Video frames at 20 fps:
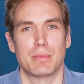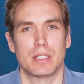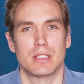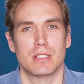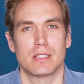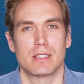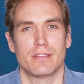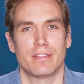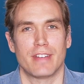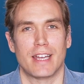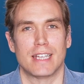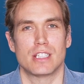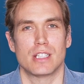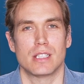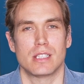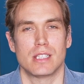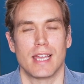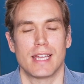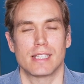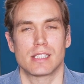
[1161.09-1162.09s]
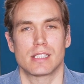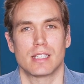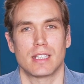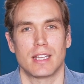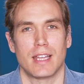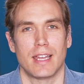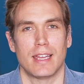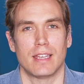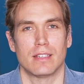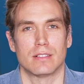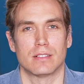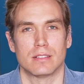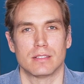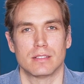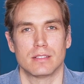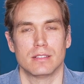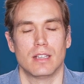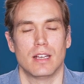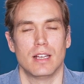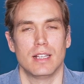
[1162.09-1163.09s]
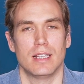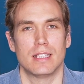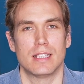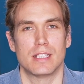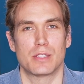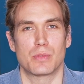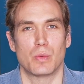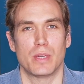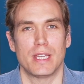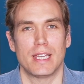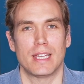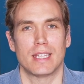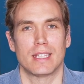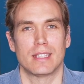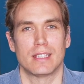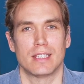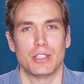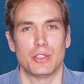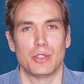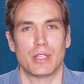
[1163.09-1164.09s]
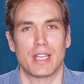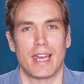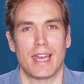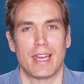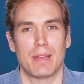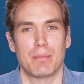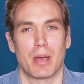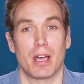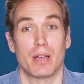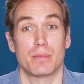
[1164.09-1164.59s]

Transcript: because in fact, just yesterday or earlier this week in the UK,